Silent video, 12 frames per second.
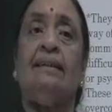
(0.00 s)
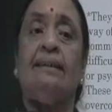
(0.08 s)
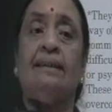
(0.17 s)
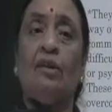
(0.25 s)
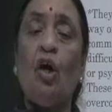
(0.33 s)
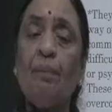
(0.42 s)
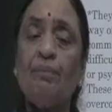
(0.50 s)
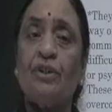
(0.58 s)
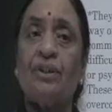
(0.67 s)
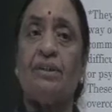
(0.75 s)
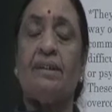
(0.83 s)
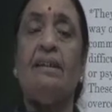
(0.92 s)

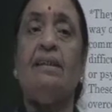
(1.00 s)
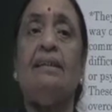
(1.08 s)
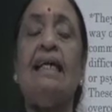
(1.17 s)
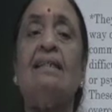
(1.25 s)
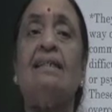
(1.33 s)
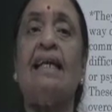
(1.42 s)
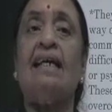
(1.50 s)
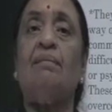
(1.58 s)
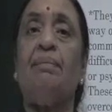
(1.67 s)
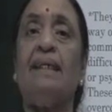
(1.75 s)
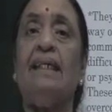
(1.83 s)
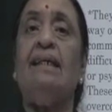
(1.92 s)
option that
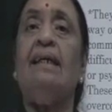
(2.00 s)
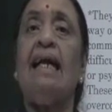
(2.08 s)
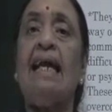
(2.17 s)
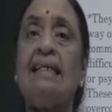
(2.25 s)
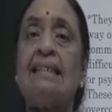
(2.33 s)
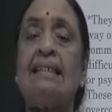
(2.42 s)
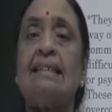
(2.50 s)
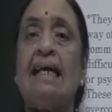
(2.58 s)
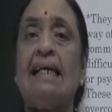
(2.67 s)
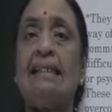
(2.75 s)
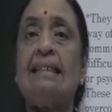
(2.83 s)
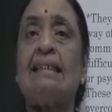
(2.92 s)
can be
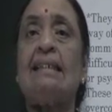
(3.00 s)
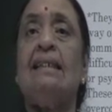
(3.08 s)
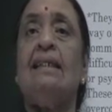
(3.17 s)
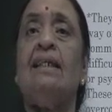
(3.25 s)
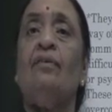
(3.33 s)
exercised